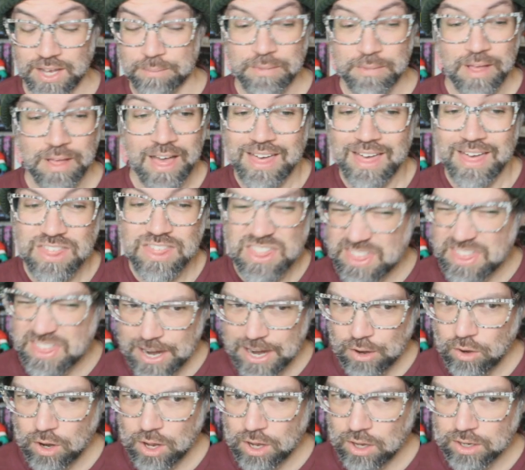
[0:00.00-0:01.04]
up.
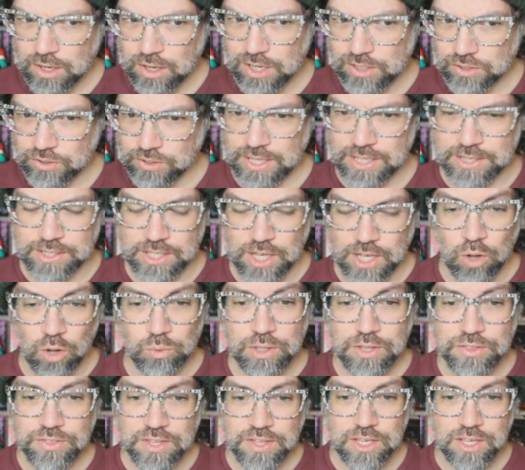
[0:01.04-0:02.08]
They're all colored in. The
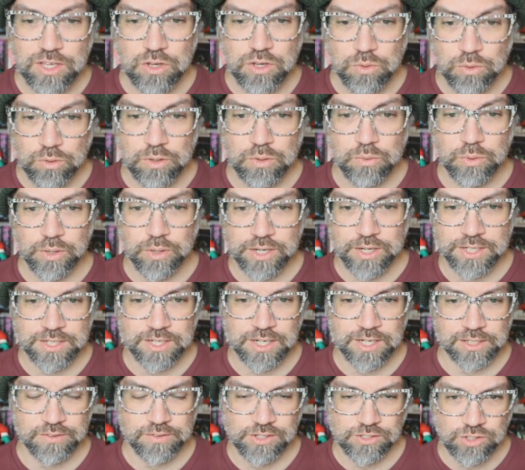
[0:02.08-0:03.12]
only thing you are required to
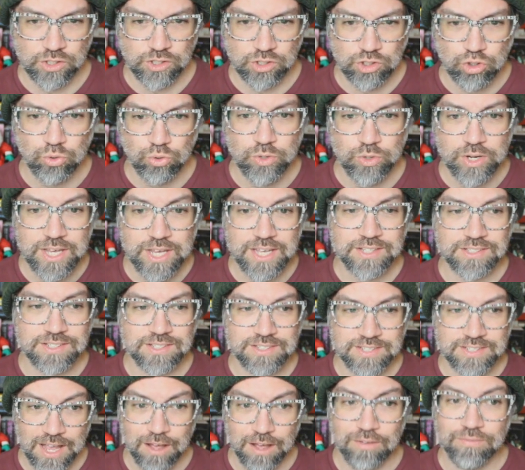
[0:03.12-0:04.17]
color is the tree
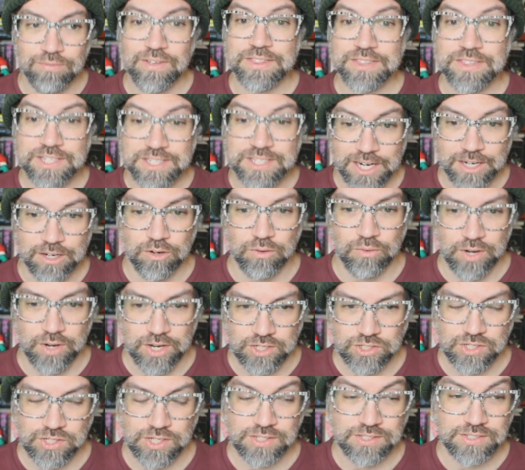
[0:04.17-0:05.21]
itself and the
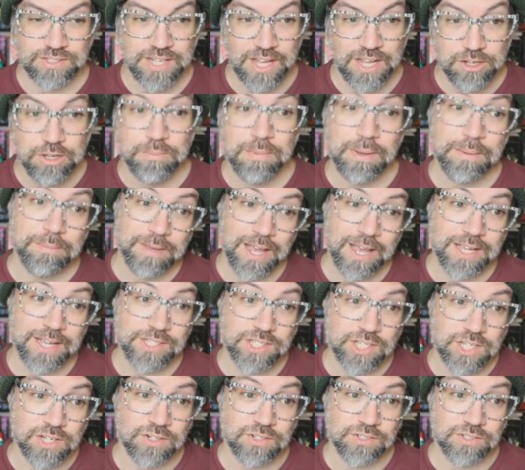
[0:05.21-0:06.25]
decorations. Now, you may be
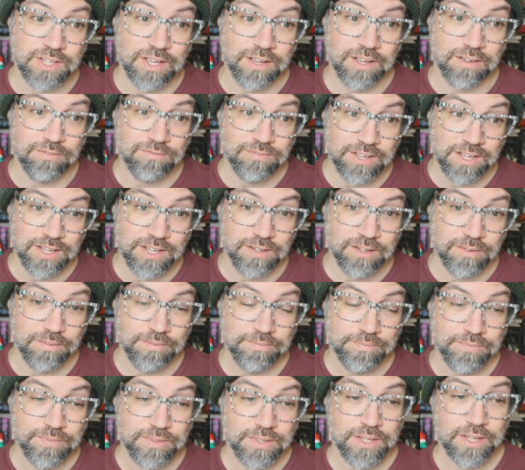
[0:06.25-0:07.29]
asking yourself, Phil,
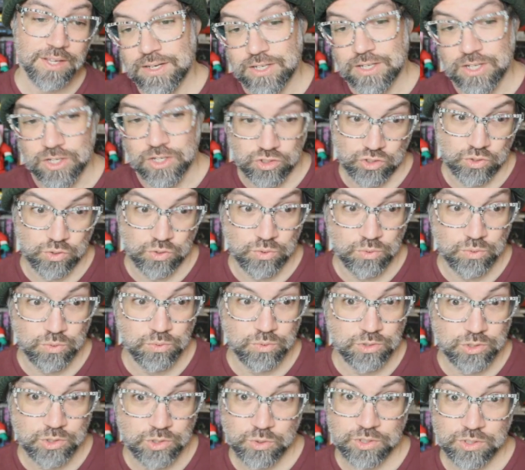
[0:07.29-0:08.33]
did you
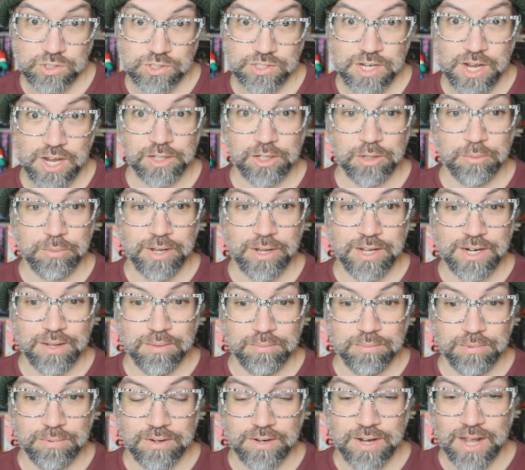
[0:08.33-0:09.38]
do this color by
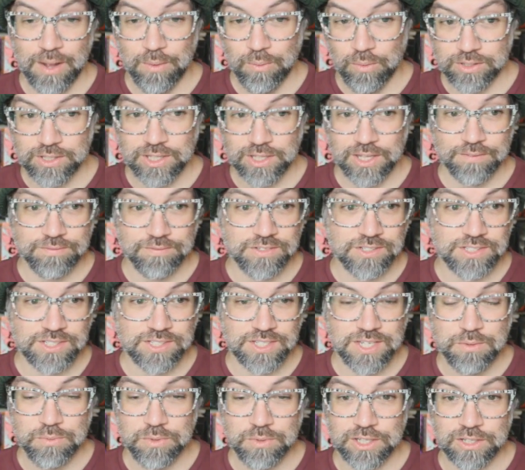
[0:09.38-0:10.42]
number? I would love to
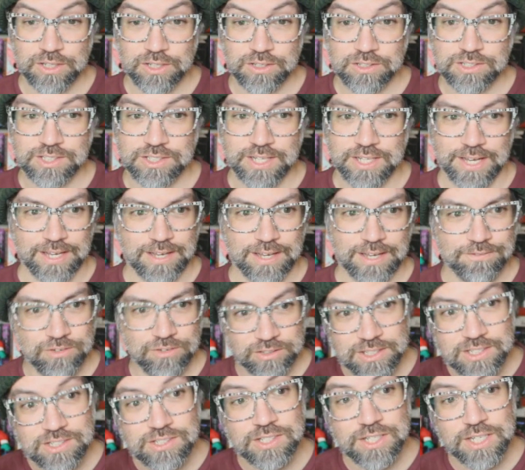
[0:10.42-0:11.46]
see what it looks like. If
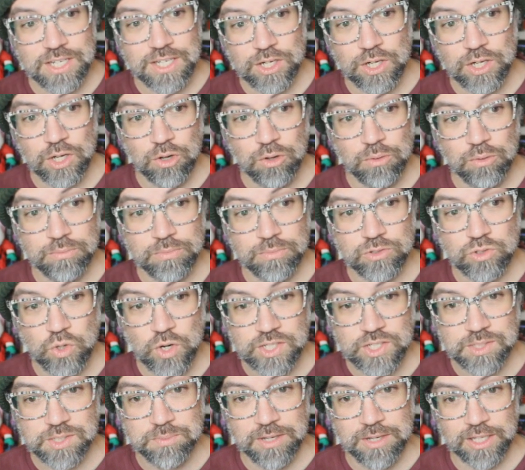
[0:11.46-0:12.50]
you're listening at home,
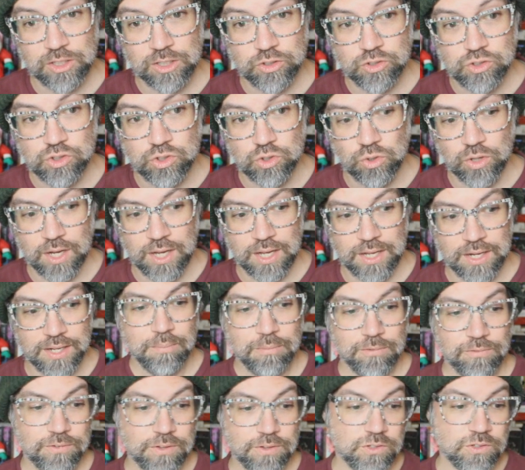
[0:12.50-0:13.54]
trust me, it looks great.
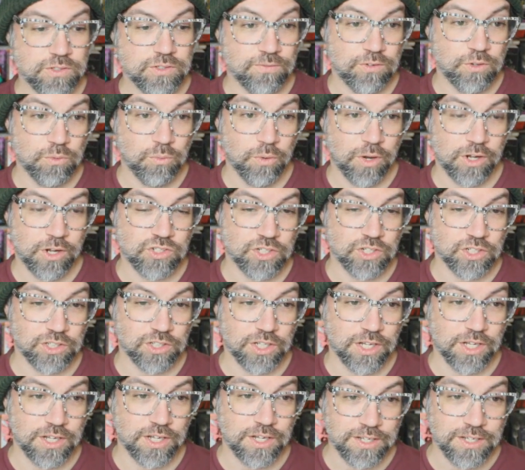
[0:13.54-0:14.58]
But for those of you watching
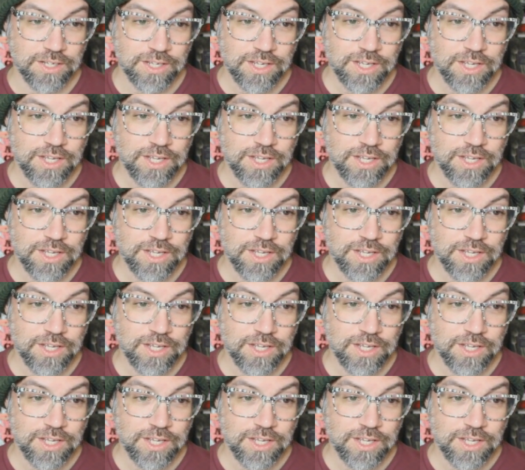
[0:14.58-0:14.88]
along,